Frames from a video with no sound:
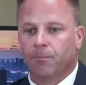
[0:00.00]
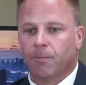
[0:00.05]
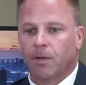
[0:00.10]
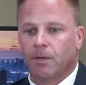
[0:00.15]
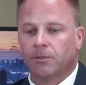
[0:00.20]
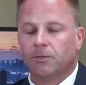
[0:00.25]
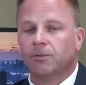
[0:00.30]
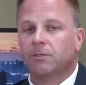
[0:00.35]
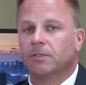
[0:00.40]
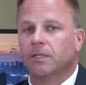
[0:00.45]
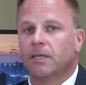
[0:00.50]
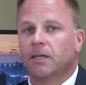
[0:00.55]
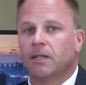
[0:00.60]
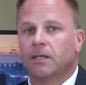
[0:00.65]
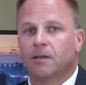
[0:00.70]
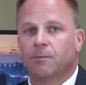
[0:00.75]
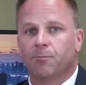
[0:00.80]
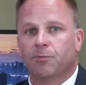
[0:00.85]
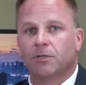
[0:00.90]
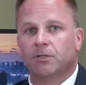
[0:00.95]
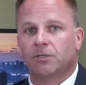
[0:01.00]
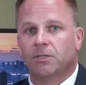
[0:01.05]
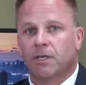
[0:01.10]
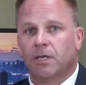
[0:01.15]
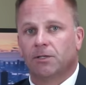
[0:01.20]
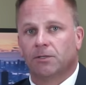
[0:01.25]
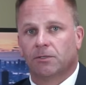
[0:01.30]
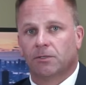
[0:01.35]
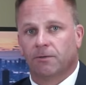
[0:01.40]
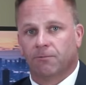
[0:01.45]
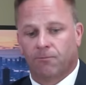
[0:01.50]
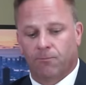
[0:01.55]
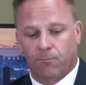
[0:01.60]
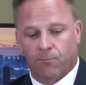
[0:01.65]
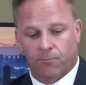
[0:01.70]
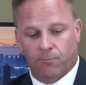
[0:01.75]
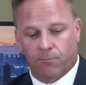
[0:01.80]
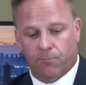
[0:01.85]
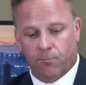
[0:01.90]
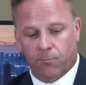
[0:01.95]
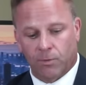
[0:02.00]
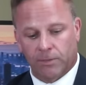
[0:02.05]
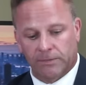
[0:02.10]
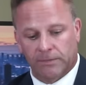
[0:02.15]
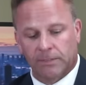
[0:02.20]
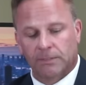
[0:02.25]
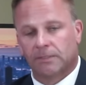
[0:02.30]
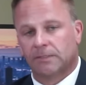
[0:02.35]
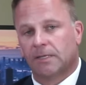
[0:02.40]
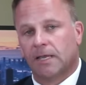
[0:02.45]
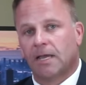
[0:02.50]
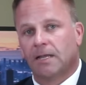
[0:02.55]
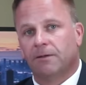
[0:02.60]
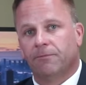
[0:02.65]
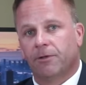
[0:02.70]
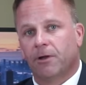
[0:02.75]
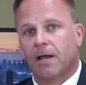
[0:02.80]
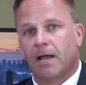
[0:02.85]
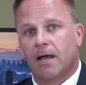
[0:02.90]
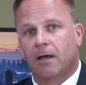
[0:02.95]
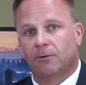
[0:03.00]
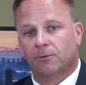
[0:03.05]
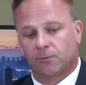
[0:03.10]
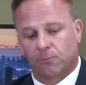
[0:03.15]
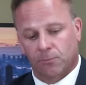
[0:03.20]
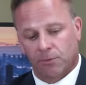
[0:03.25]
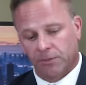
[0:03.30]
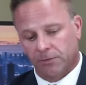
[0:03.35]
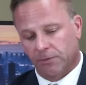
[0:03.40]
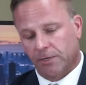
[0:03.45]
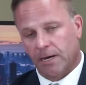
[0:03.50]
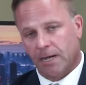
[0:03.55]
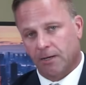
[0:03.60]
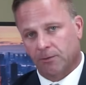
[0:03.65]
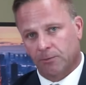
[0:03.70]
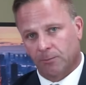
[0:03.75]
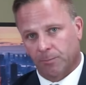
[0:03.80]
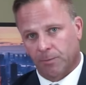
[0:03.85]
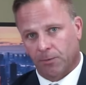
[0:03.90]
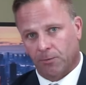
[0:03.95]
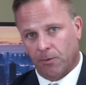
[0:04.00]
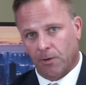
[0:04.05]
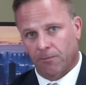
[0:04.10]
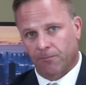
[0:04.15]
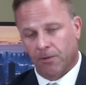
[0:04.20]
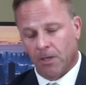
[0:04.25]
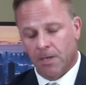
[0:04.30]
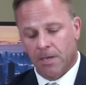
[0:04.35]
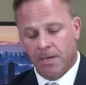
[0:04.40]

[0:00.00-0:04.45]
understanding and appreciation of what's inside of your house. What is your house built of?